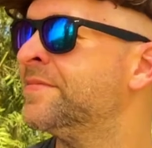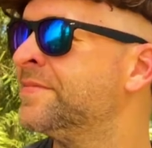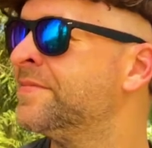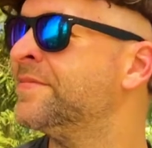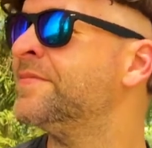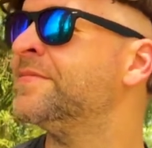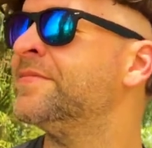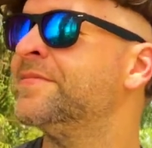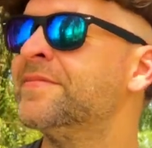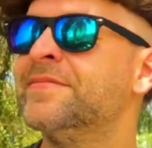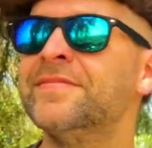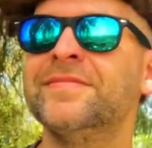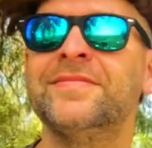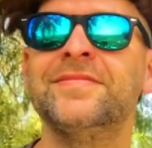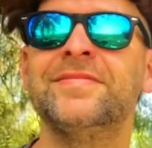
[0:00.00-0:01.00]
let's say you're on
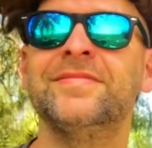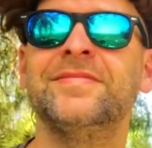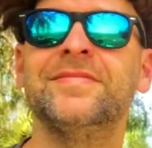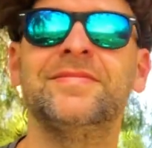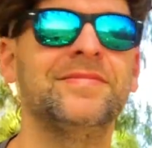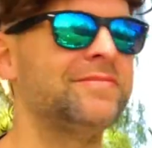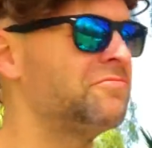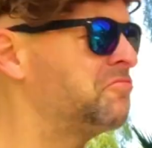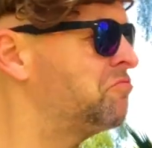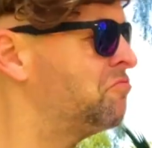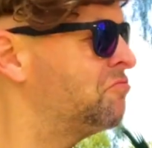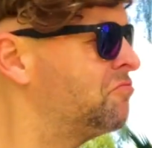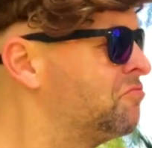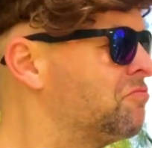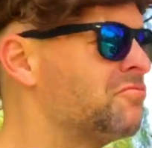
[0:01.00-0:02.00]
vacation, you're on a hike, and
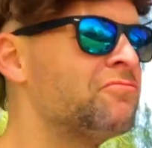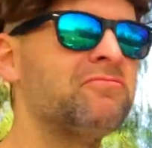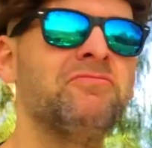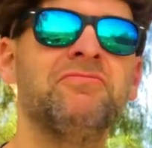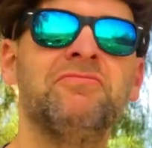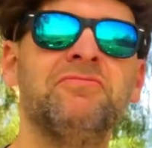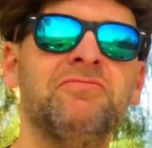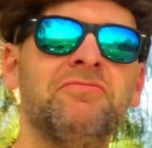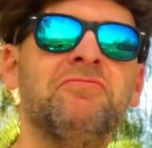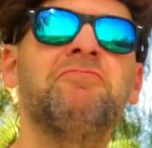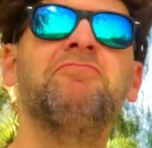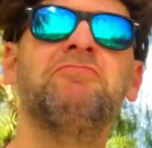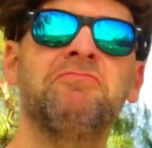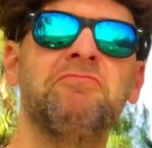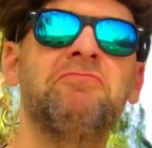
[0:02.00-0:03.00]
you don't want to ruin that
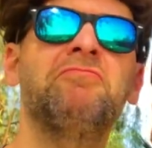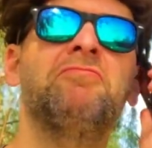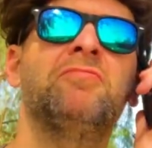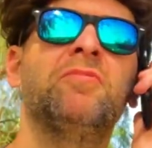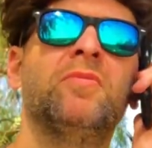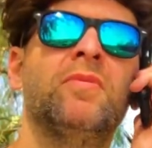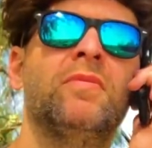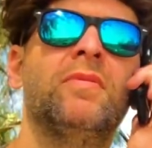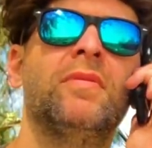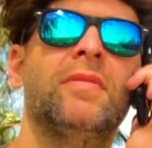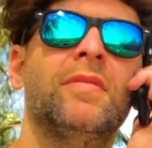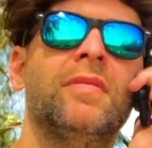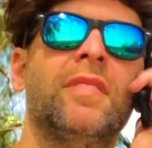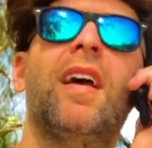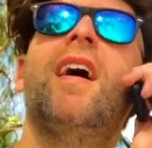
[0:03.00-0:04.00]
$1,000
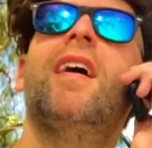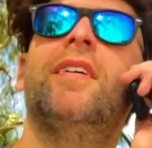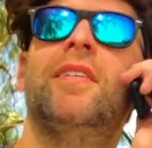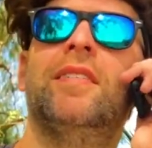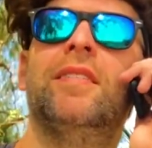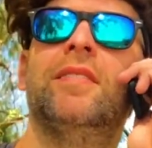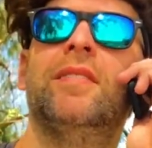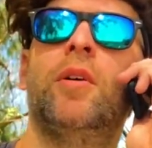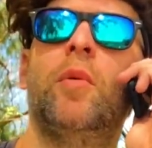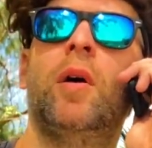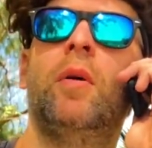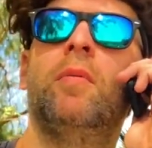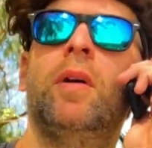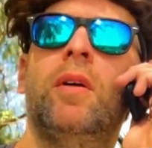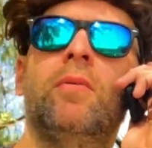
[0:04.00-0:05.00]
smartphone. Why not just put
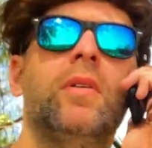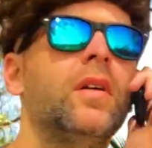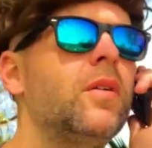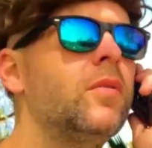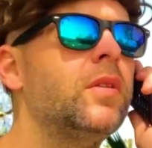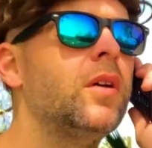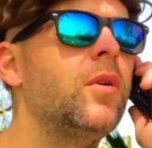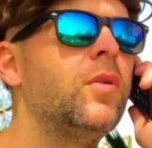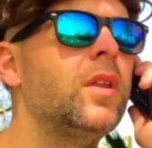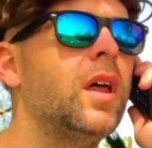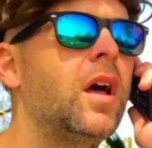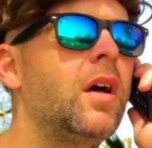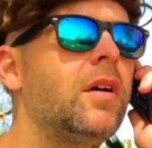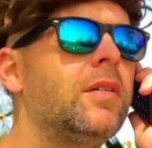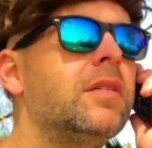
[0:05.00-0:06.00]
your SIM card in this and
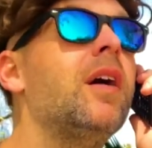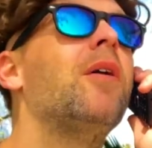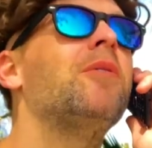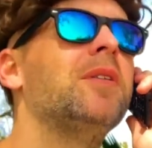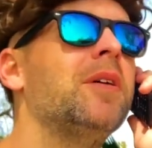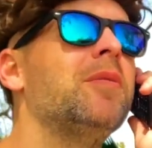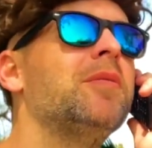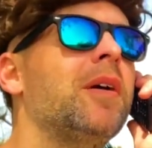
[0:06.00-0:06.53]
who cares,